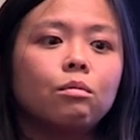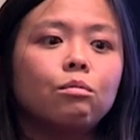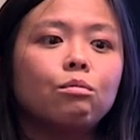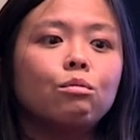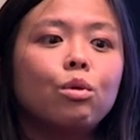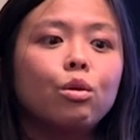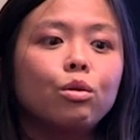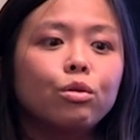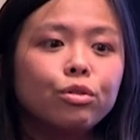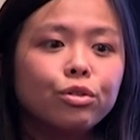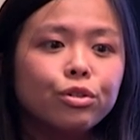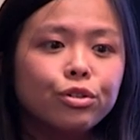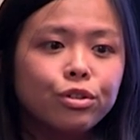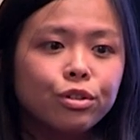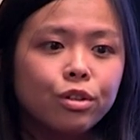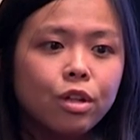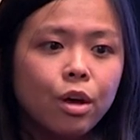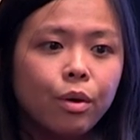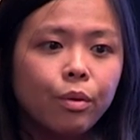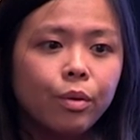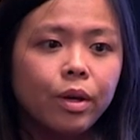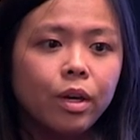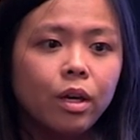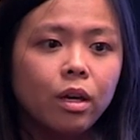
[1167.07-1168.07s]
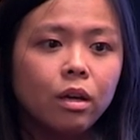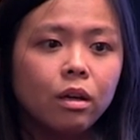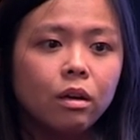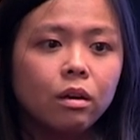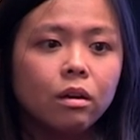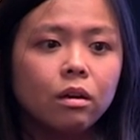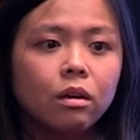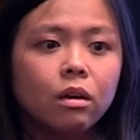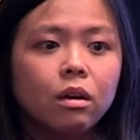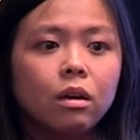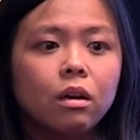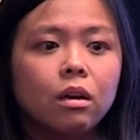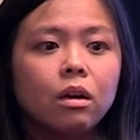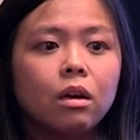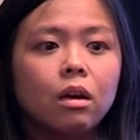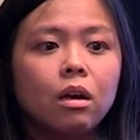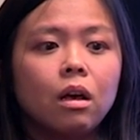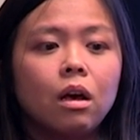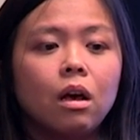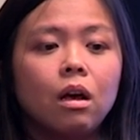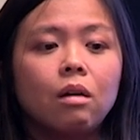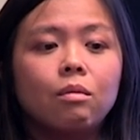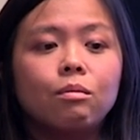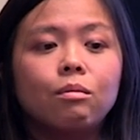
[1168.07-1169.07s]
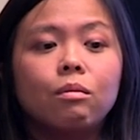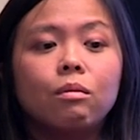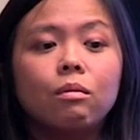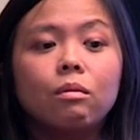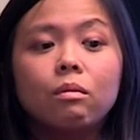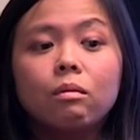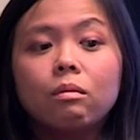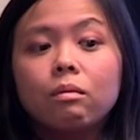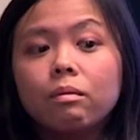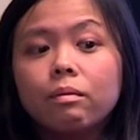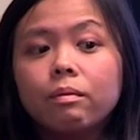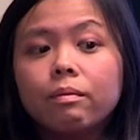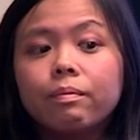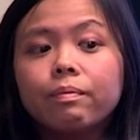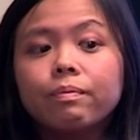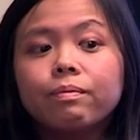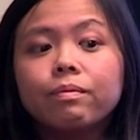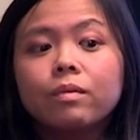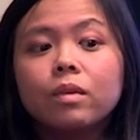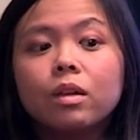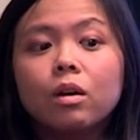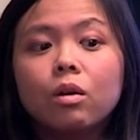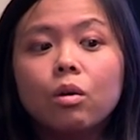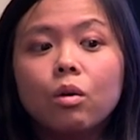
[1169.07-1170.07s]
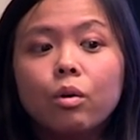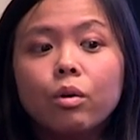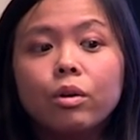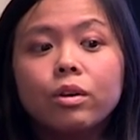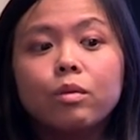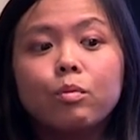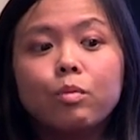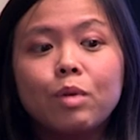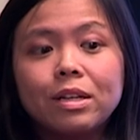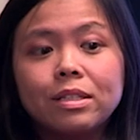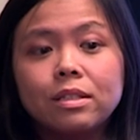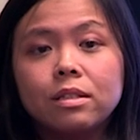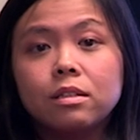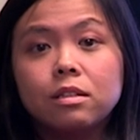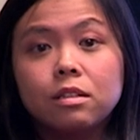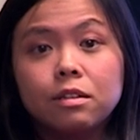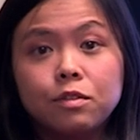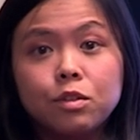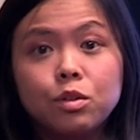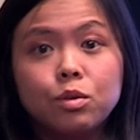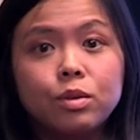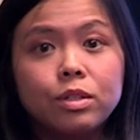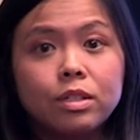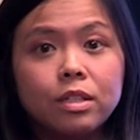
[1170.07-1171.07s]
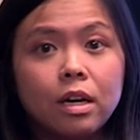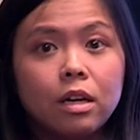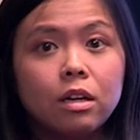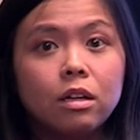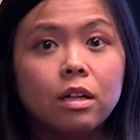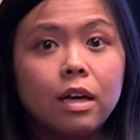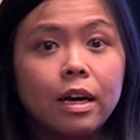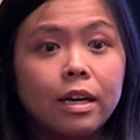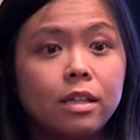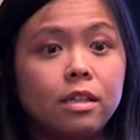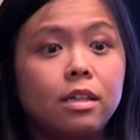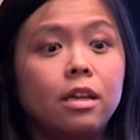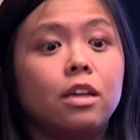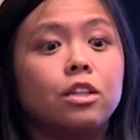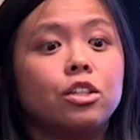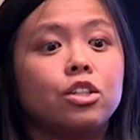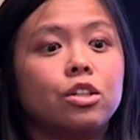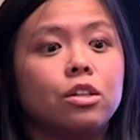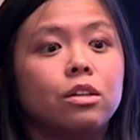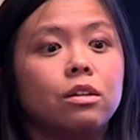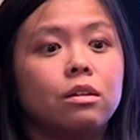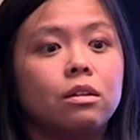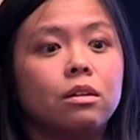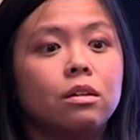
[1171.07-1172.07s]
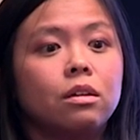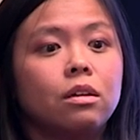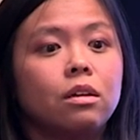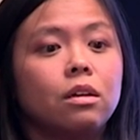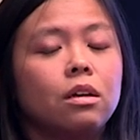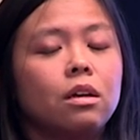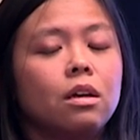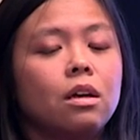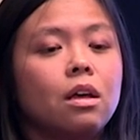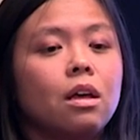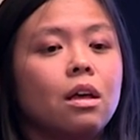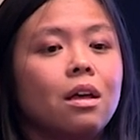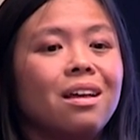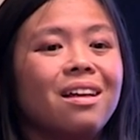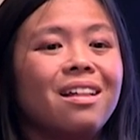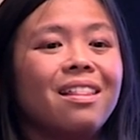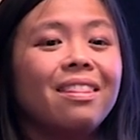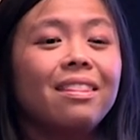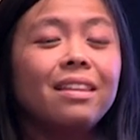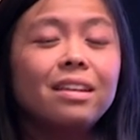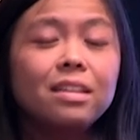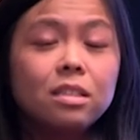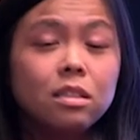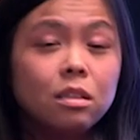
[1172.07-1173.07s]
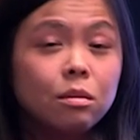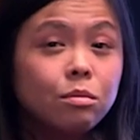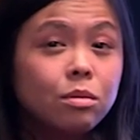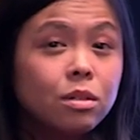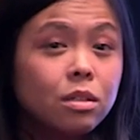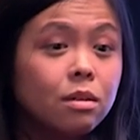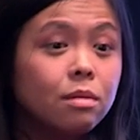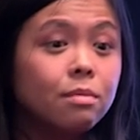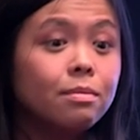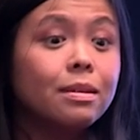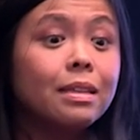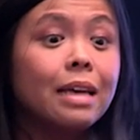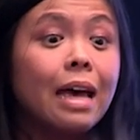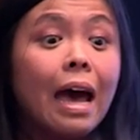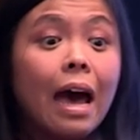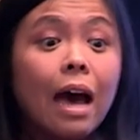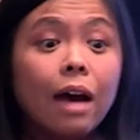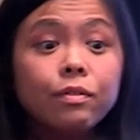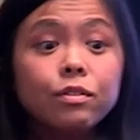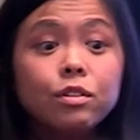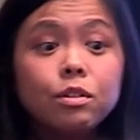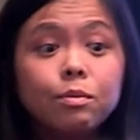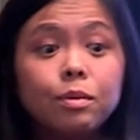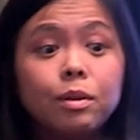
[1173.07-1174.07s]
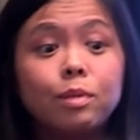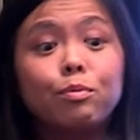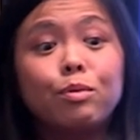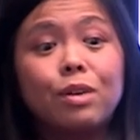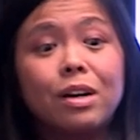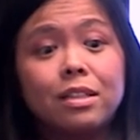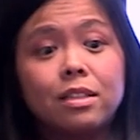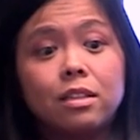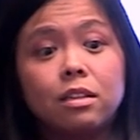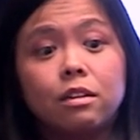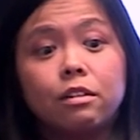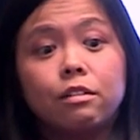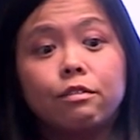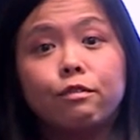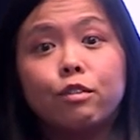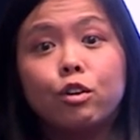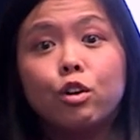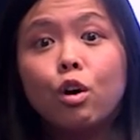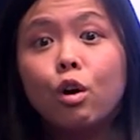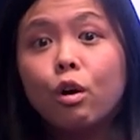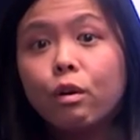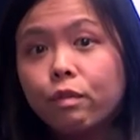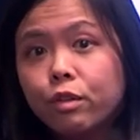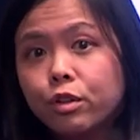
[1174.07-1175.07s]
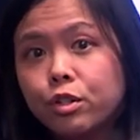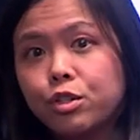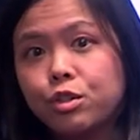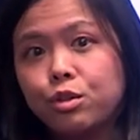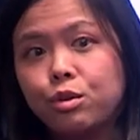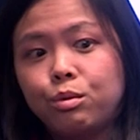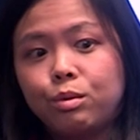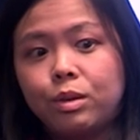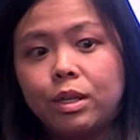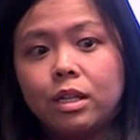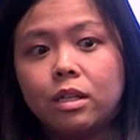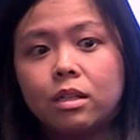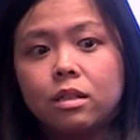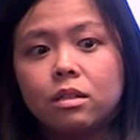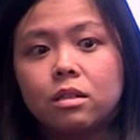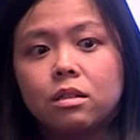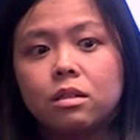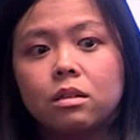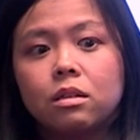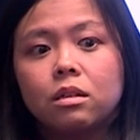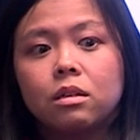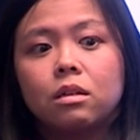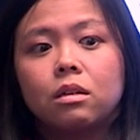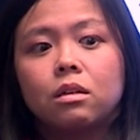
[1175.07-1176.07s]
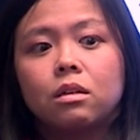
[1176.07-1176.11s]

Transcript: motor slowing, um, or the presence of suicidal ideation. These symptoms have to be present for over two weeks,